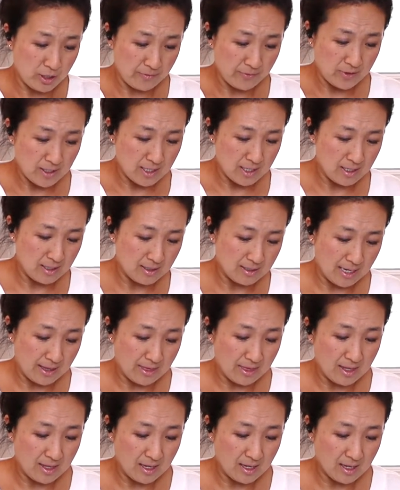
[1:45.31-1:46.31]
off the heat, so I
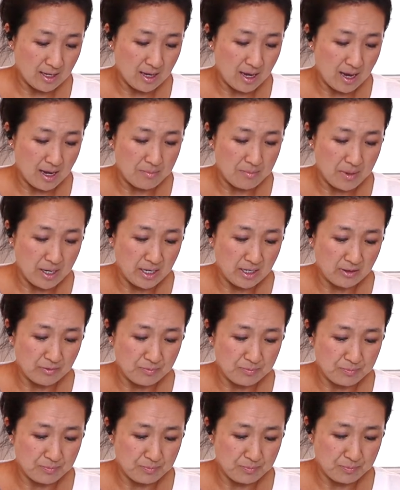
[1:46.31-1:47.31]
think I might have
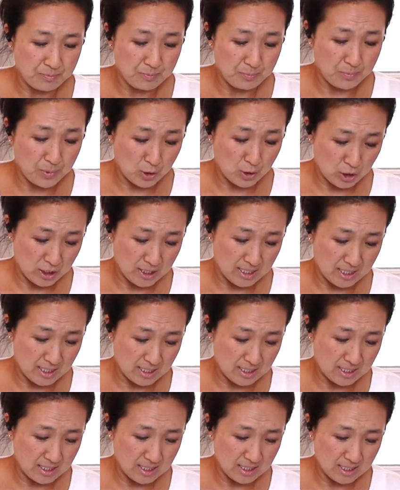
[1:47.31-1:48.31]
burnt
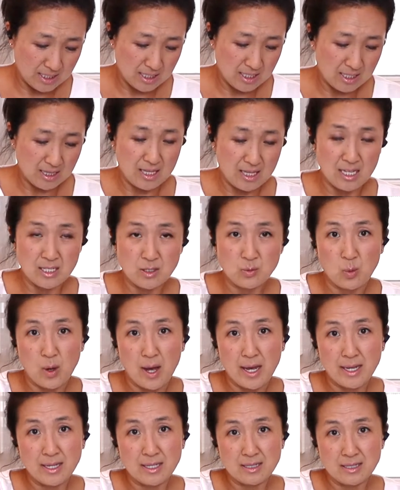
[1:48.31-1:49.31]
it, and that's
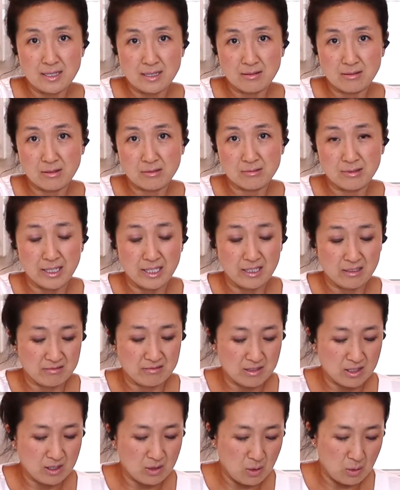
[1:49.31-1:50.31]
why it's like
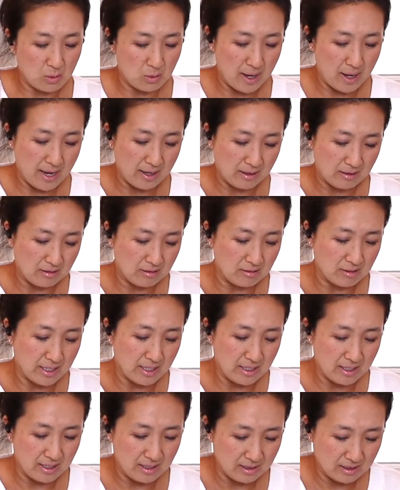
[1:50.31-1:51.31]

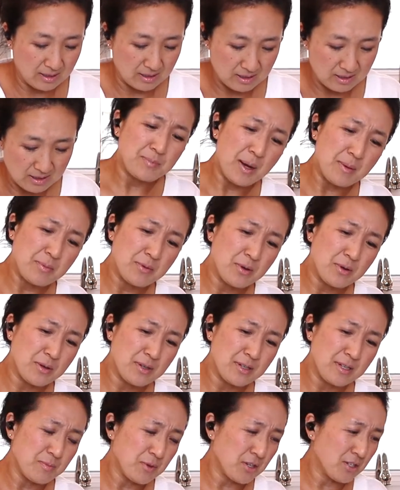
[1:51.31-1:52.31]
coagulating. Popcorn
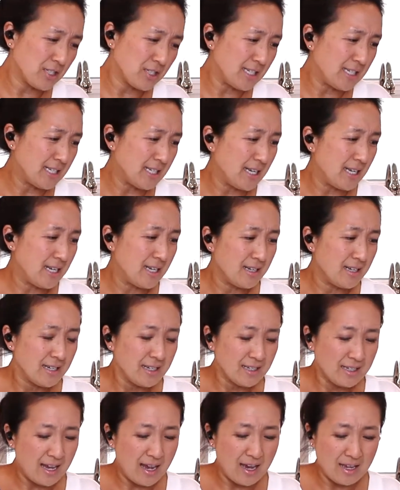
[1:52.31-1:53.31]
emergency.
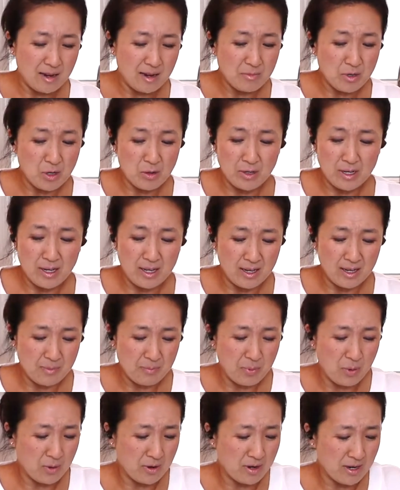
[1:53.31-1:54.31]
Kat, I'm going in, I'm
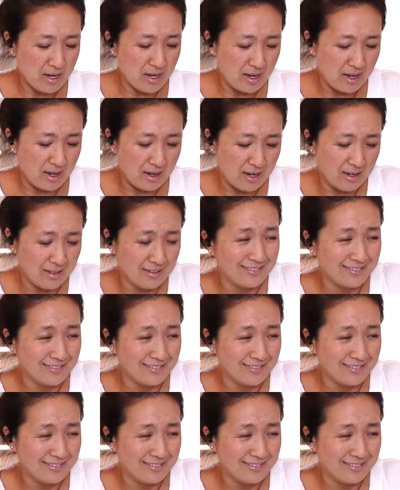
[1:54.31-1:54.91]
pouring it in.